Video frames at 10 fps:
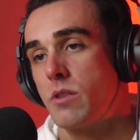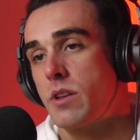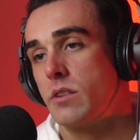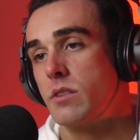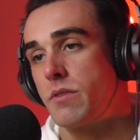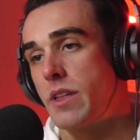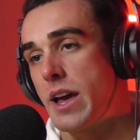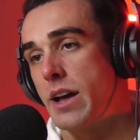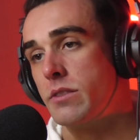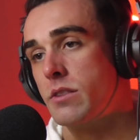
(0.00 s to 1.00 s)
things have they
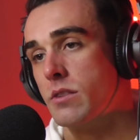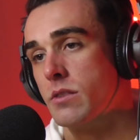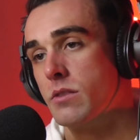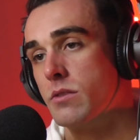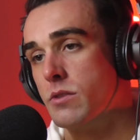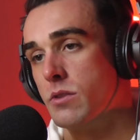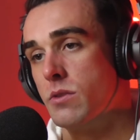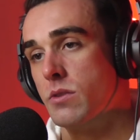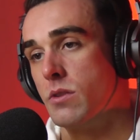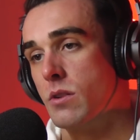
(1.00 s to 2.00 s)
had to
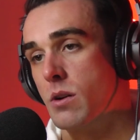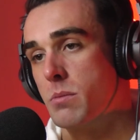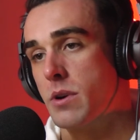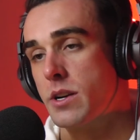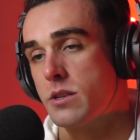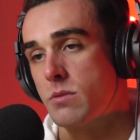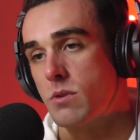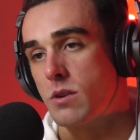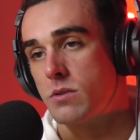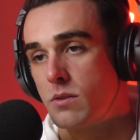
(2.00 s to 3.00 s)
do operation wise?